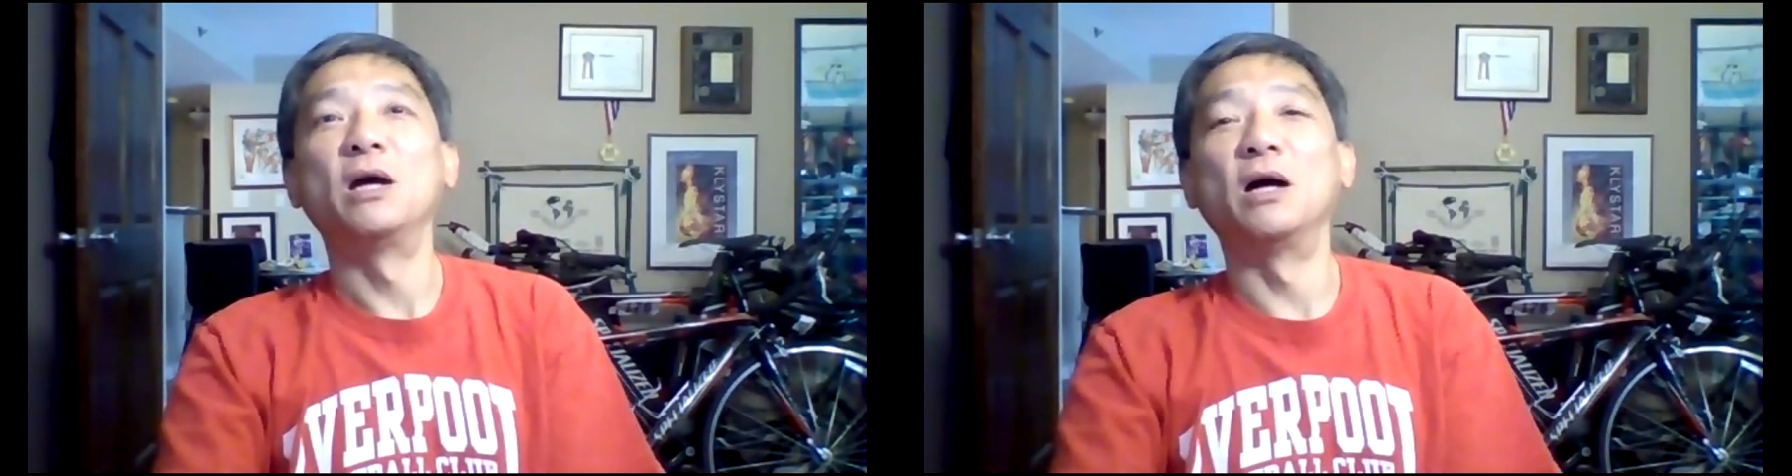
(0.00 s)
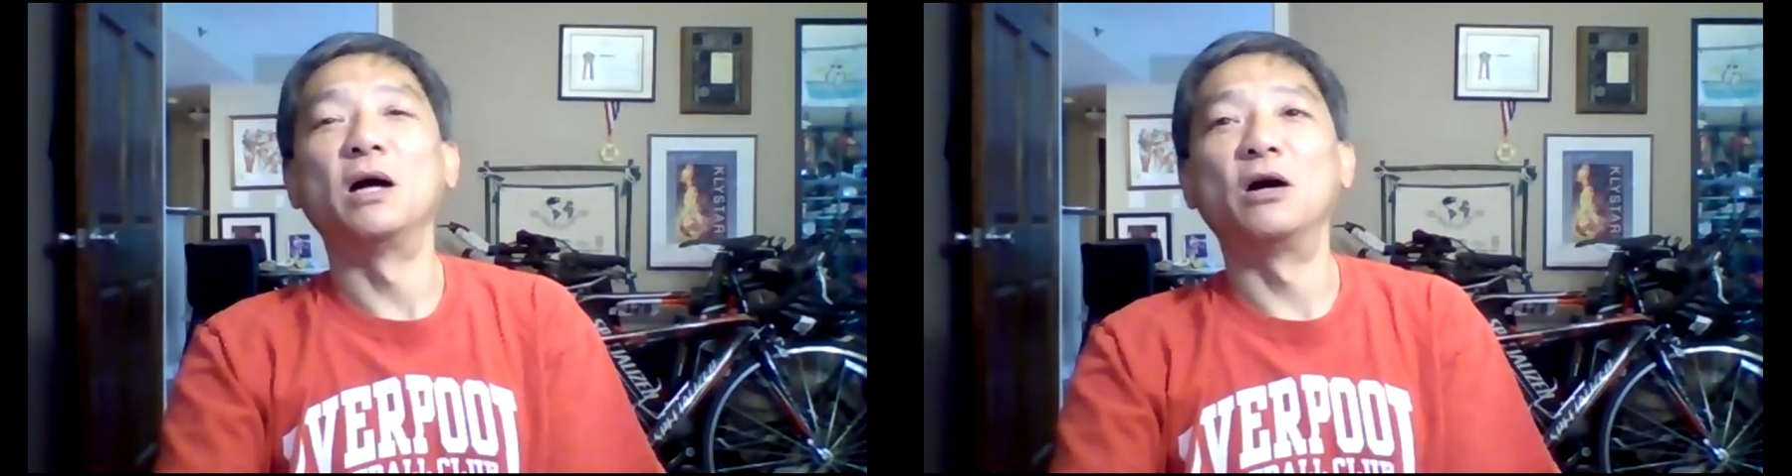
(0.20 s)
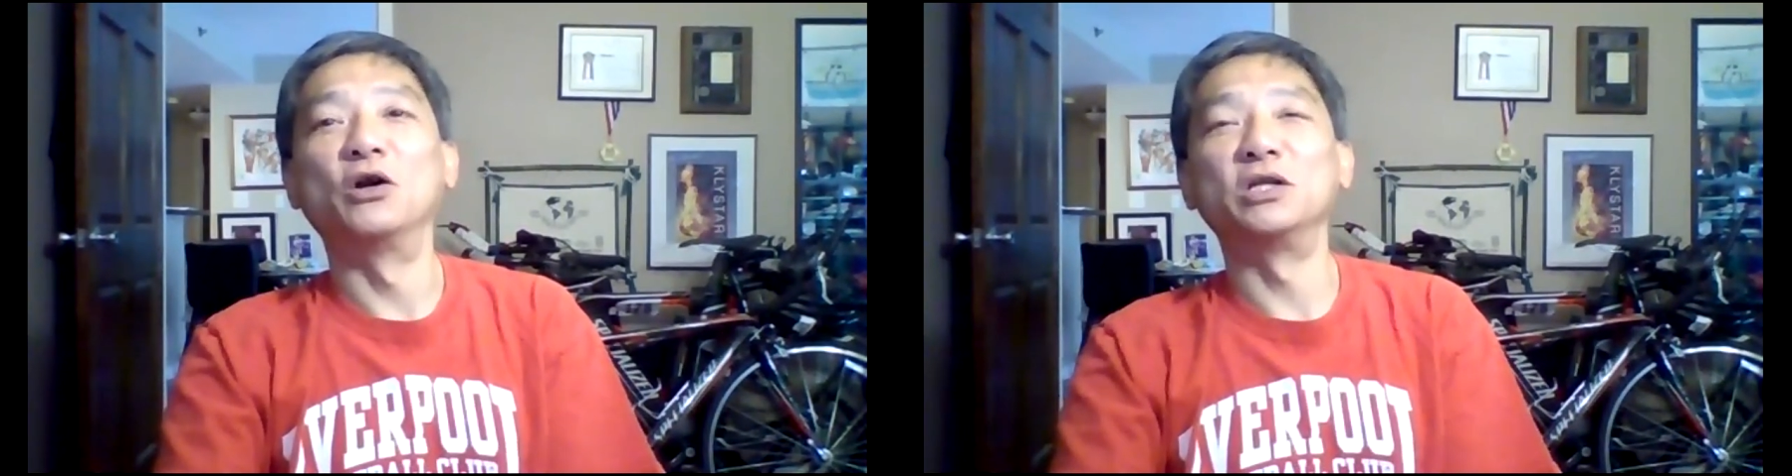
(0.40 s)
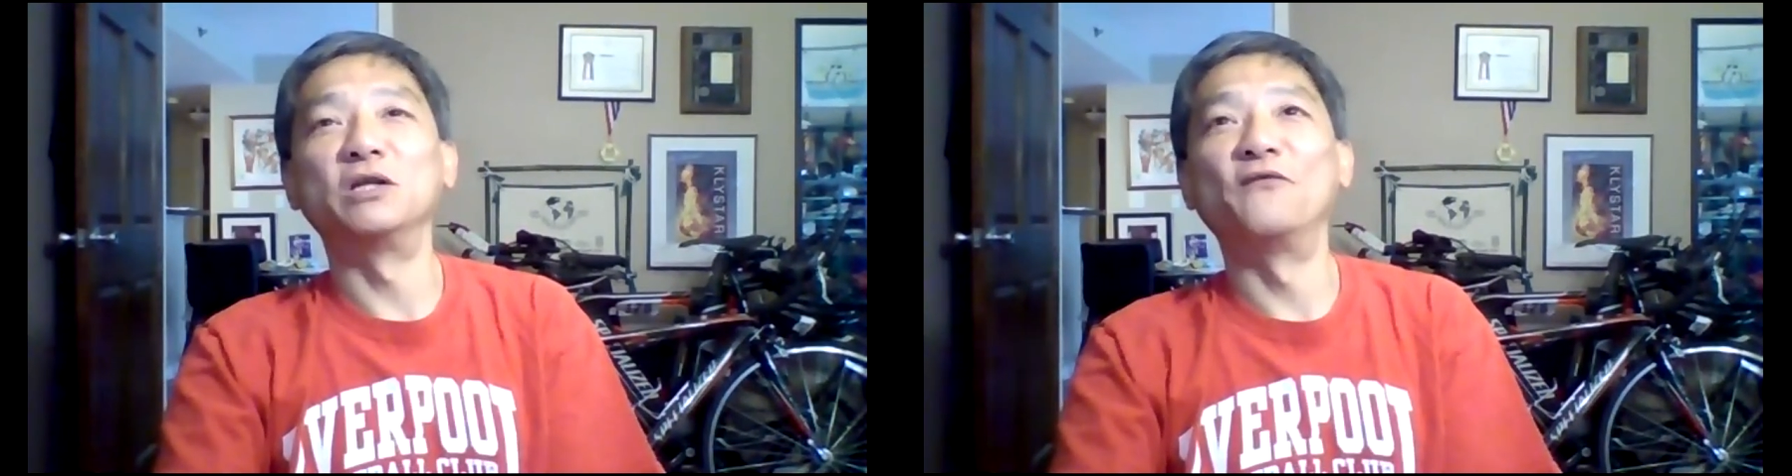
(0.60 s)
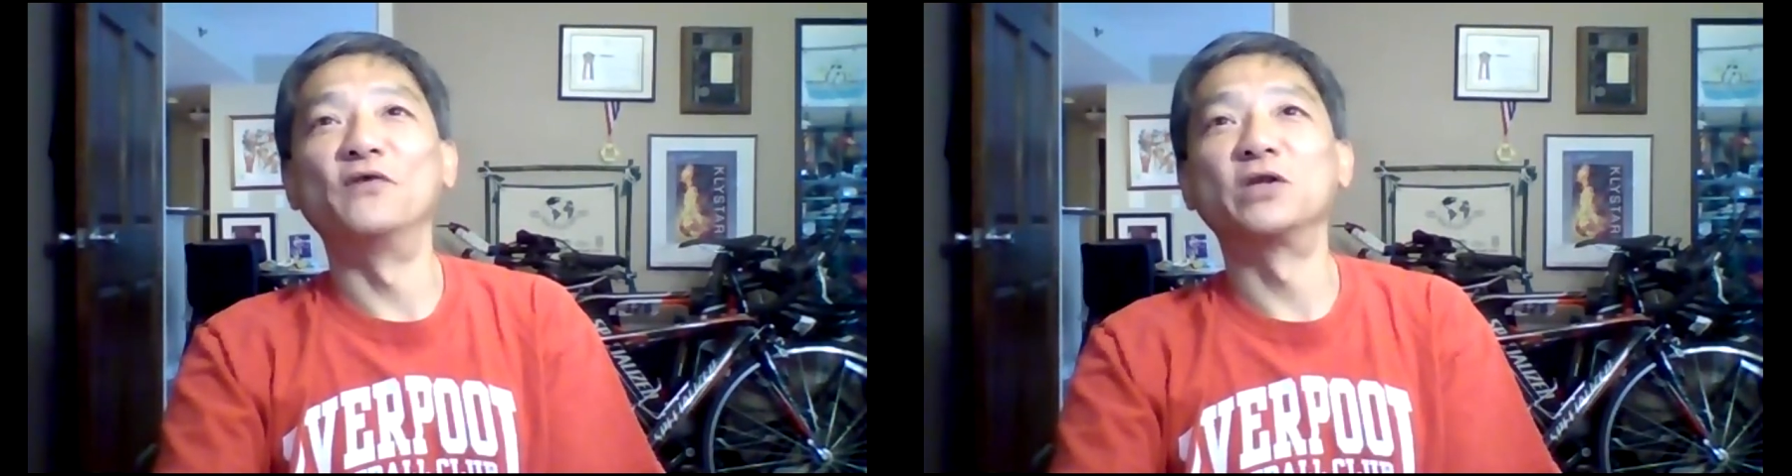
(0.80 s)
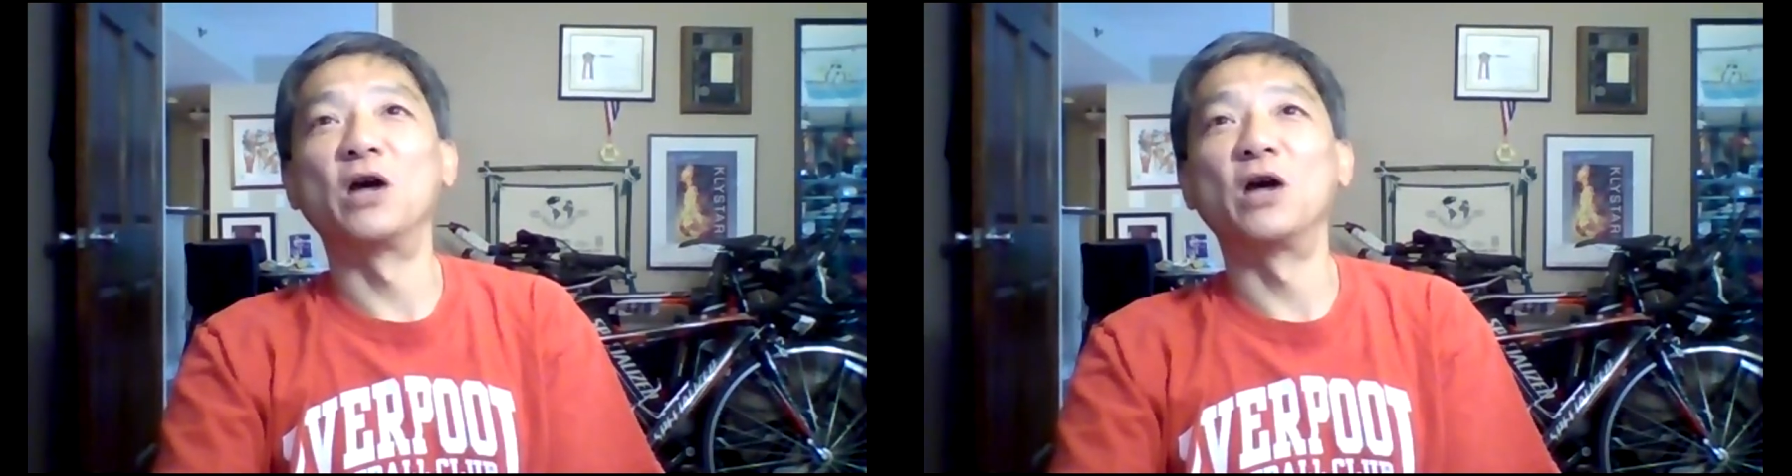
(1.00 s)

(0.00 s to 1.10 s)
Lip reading: on a different